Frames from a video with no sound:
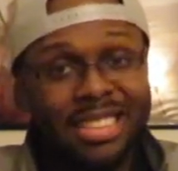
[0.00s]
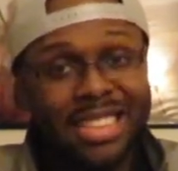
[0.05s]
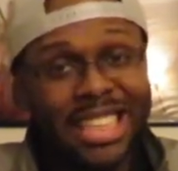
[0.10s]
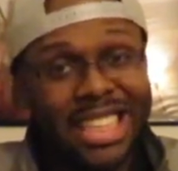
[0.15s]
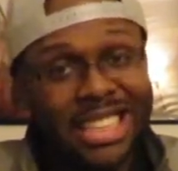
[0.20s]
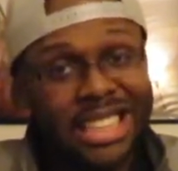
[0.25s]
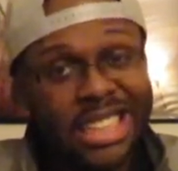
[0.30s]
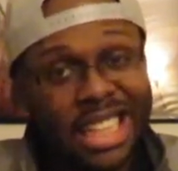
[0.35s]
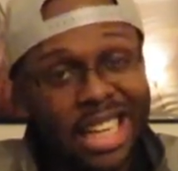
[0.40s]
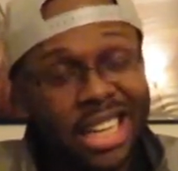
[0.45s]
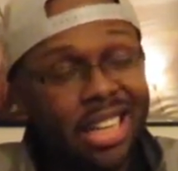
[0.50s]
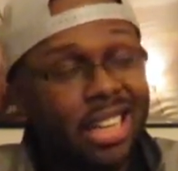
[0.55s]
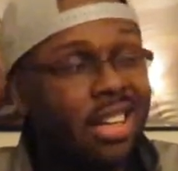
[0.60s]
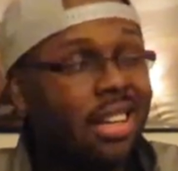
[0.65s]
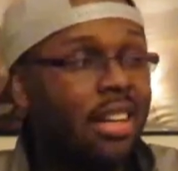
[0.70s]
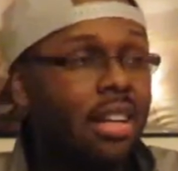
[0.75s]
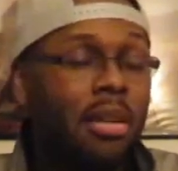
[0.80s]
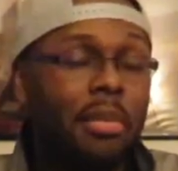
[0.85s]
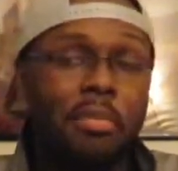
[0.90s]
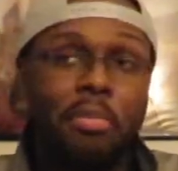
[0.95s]
they suck,
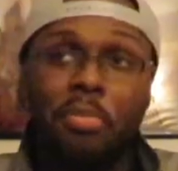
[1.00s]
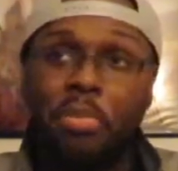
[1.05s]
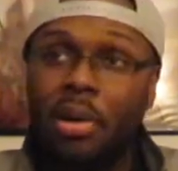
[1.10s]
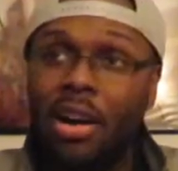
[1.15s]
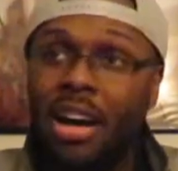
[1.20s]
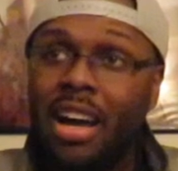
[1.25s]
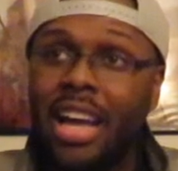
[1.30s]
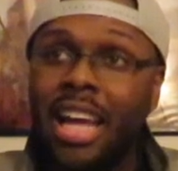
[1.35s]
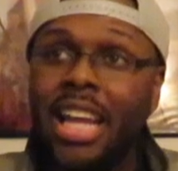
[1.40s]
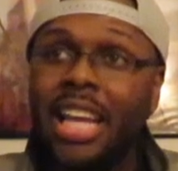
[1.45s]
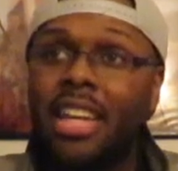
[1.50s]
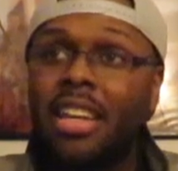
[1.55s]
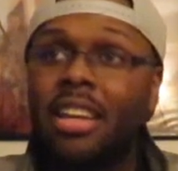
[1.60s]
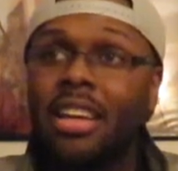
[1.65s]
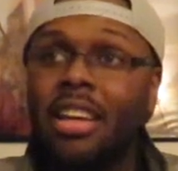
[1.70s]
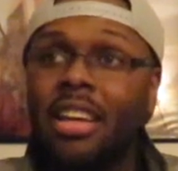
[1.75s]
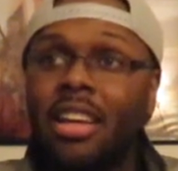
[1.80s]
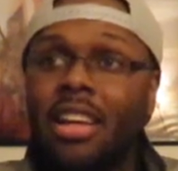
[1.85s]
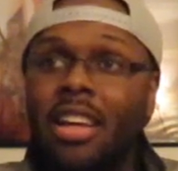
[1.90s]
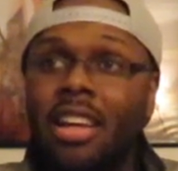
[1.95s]
but
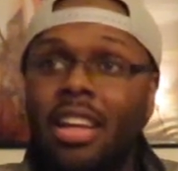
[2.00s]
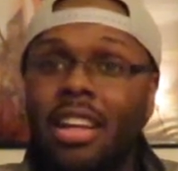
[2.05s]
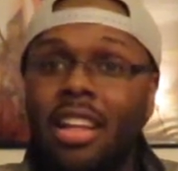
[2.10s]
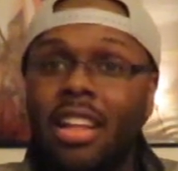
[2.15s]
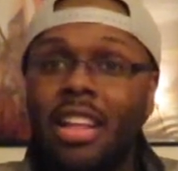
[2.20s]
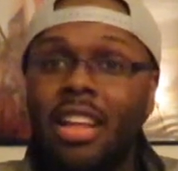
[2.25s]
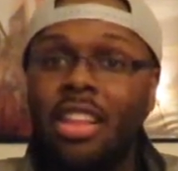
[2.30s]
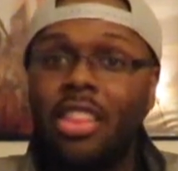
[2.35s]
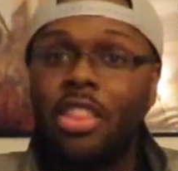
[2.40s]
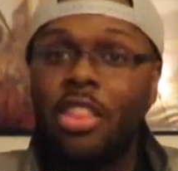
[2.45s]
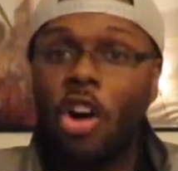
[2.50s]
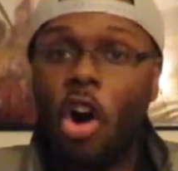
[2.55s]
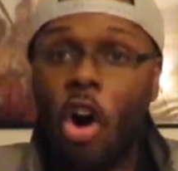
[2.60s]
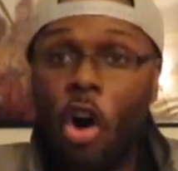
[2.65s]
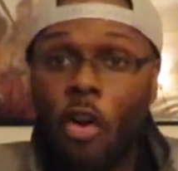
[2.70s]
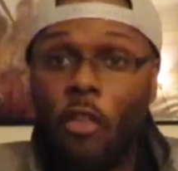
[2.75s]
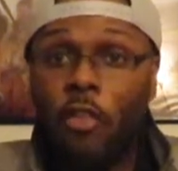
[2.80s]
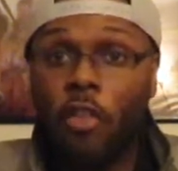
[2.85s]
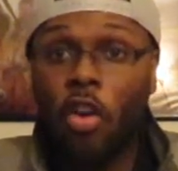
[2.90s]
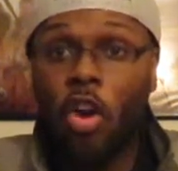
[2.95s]

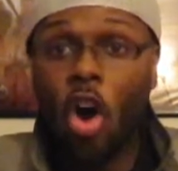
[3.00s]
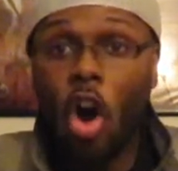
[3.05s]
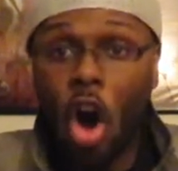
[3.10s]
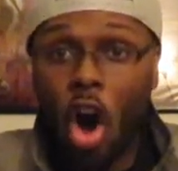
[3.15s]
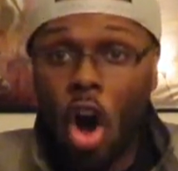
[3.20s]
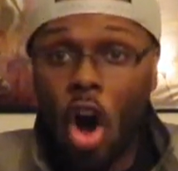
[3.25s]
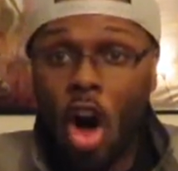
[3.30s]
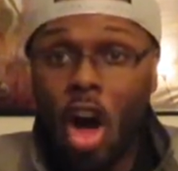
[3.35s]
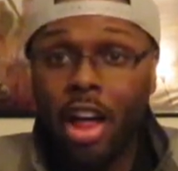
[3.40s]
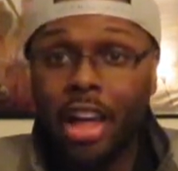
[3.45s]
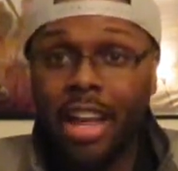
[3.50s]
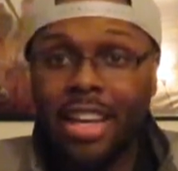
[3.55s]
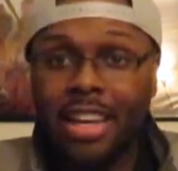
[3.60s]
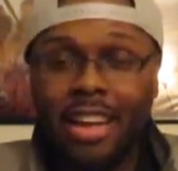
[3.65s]
overall,